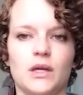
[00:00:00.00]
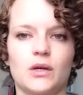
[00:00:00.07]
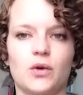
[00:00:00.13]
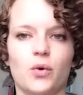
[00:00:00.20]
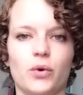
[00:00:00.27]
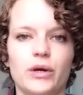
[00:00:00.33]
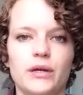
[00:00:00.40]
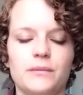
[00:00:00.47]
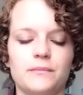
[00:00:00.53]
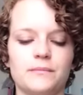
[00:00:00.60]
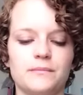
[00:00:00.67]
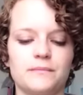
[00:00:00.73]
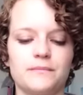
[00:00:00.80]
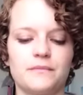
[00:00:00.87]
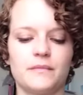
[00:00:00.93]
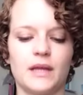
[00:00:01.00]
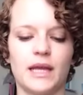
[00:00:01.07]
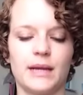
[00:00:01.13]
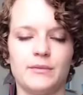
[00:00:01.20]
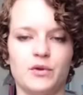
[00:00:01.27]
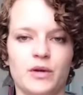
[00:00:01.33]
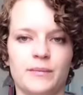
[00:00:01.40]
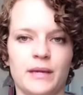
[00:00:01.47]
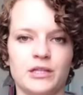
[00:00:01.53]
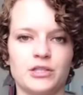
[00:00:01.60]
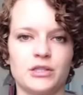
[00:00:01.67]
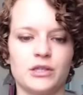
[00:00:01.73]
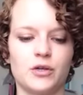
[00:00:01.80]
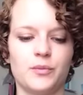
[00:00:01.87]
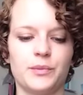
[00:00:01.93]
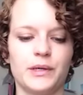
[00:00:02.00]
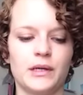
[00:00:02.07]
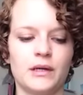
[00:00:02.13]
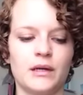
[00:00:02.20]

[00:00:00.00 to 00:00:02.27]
cord. I'm doing magic loop.